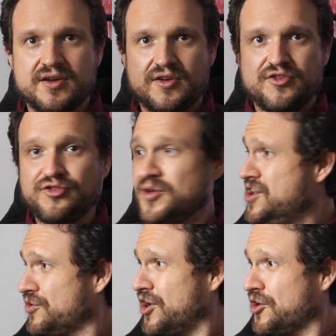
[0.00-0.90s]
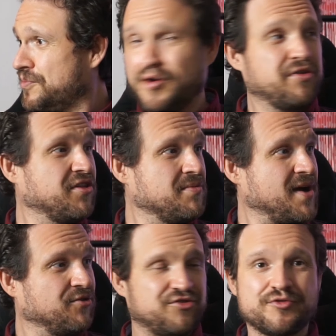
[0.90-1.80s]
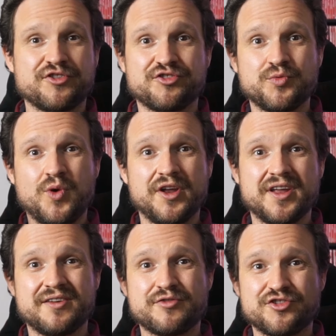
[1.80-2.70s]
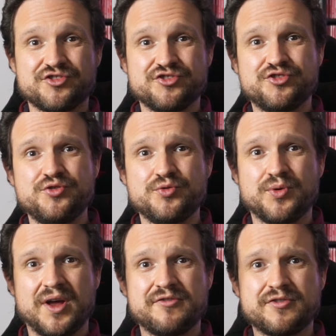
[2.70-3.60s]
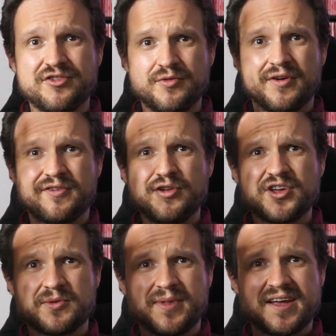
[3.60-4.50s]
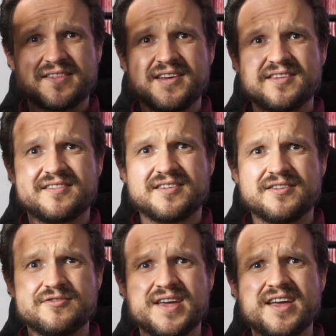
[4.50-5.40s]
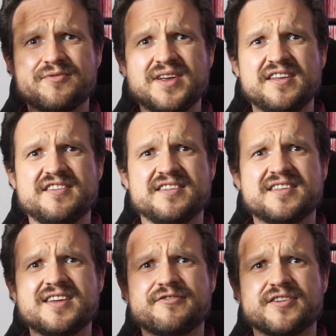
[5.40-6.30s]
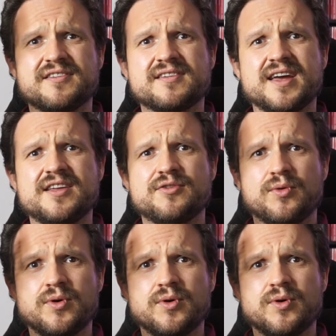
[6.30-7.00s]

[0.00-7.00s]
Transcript: So here are both of the mounts, version one and version two, and first of all, if you look at them like this, you can't really see the difference, can you?